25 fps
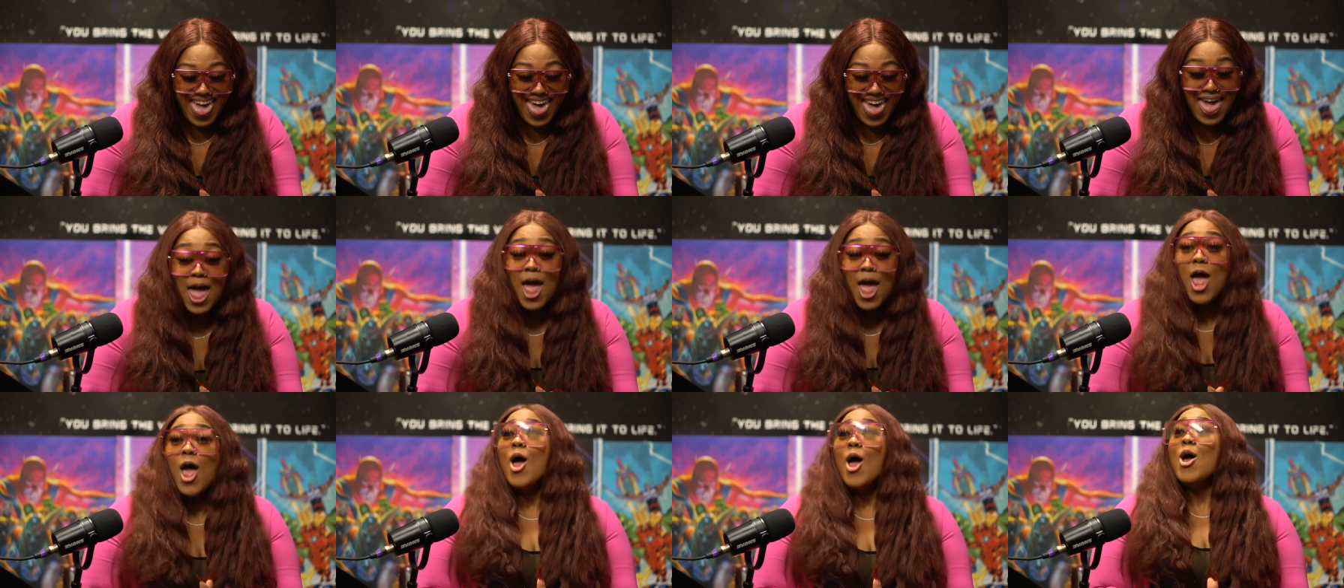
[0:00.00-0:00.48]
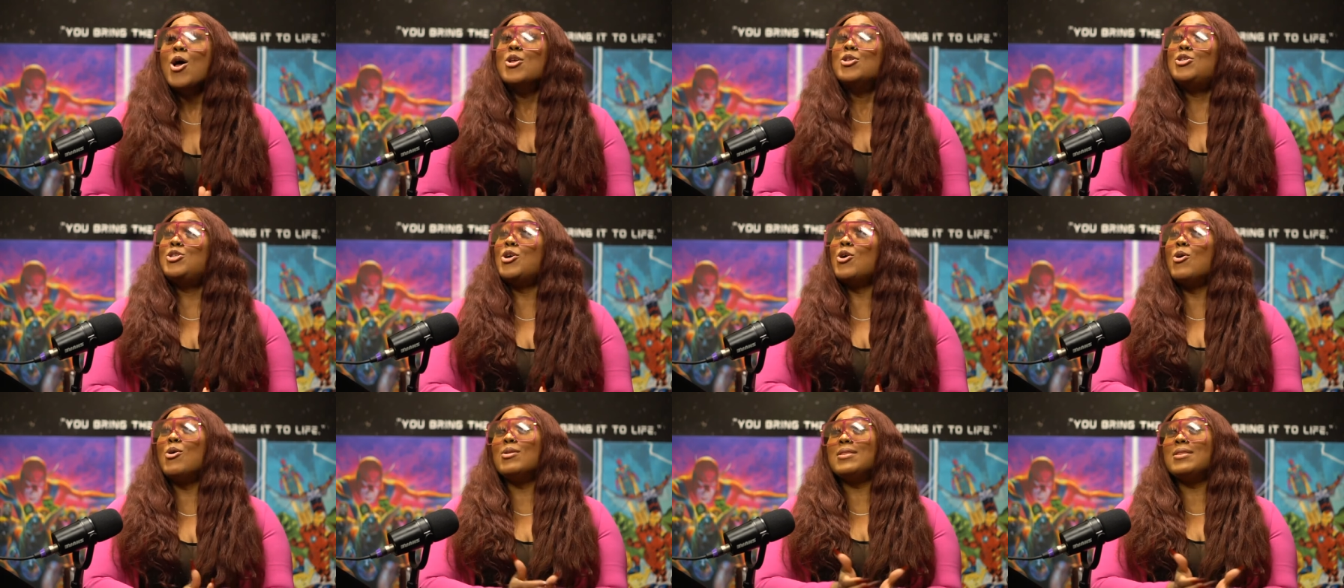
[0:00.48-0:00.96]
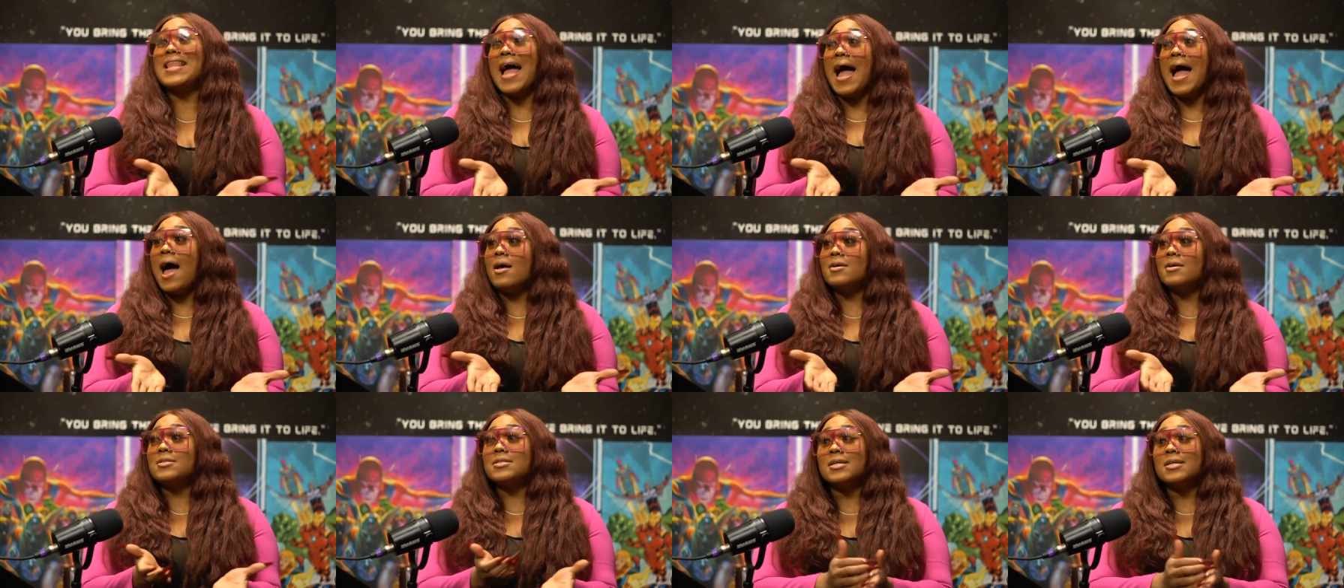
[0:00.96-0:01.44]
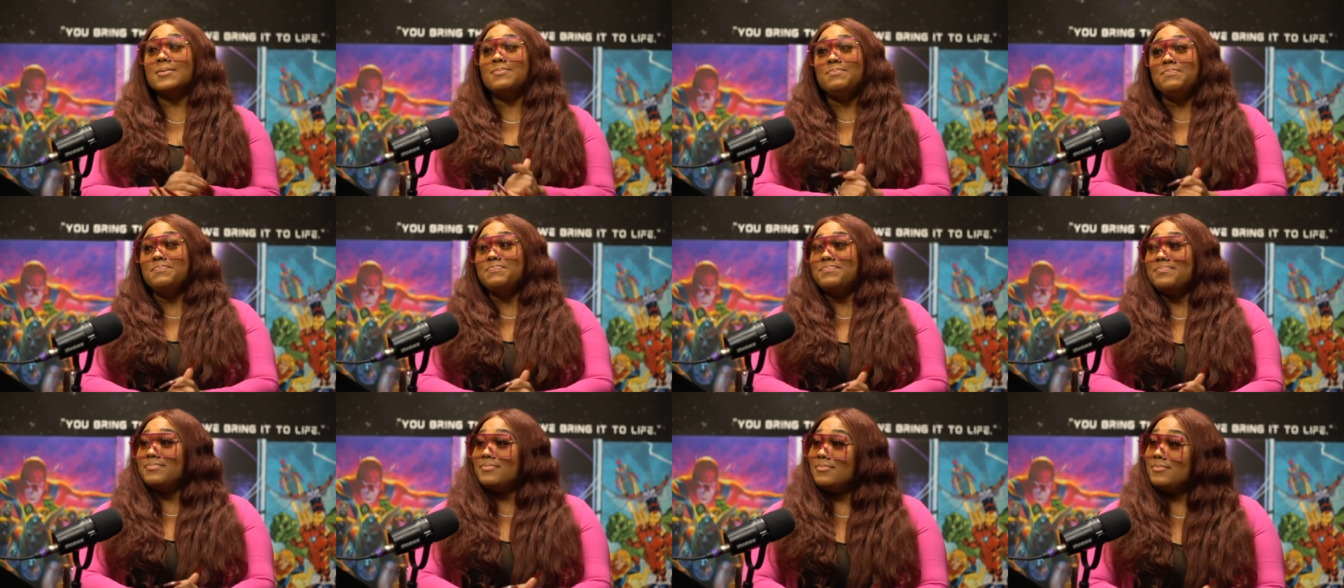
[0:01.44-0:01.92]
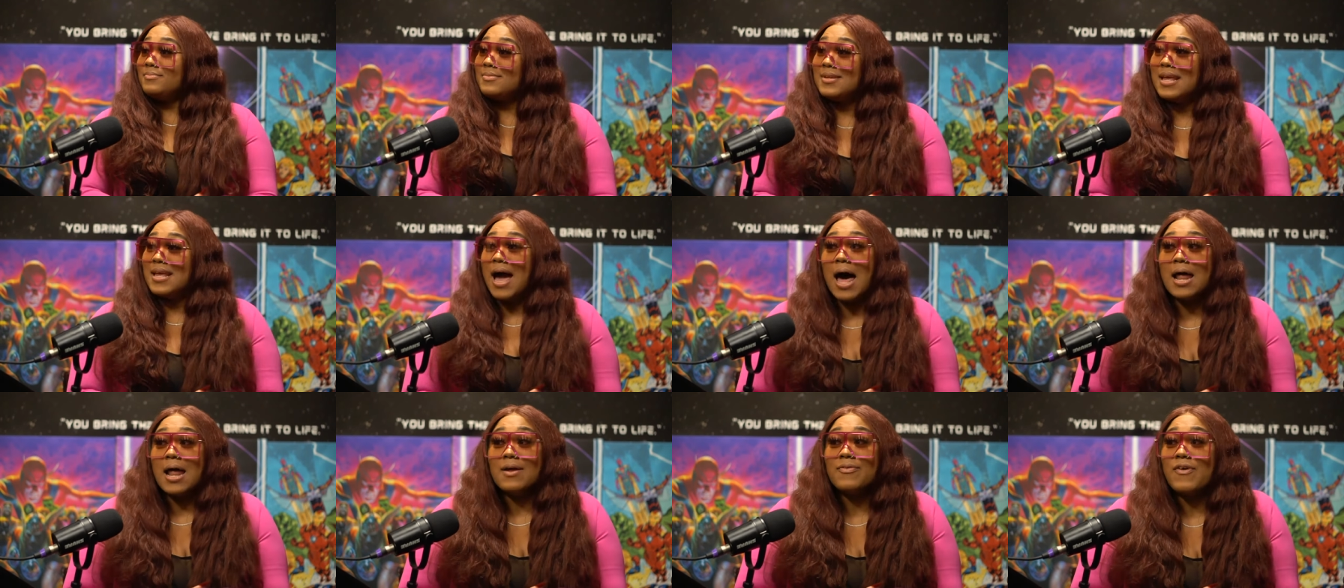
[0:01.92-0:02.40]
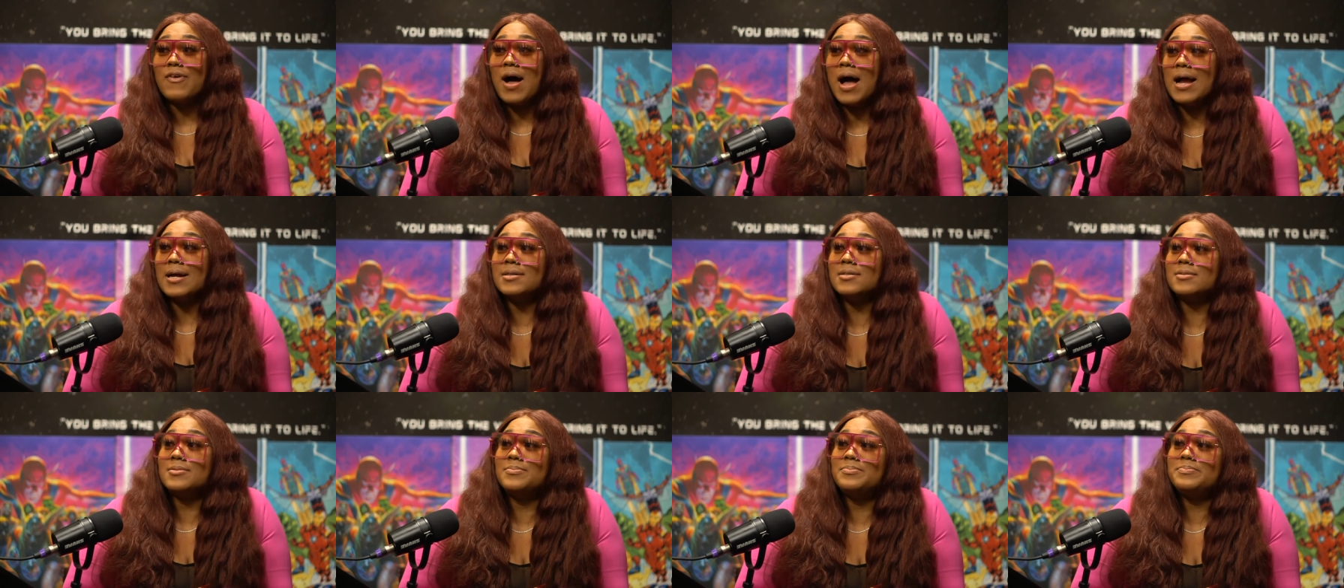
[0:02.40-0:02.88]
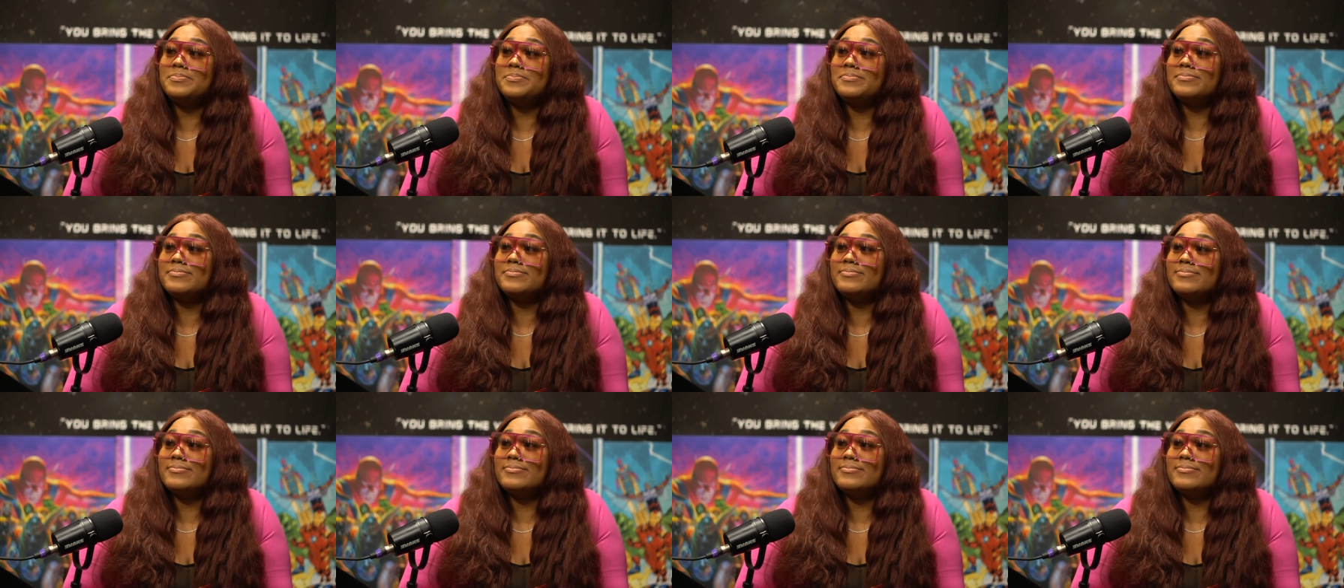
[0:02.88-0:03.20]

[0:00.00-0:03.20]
hey yo, two thousand. Gotta find them. That's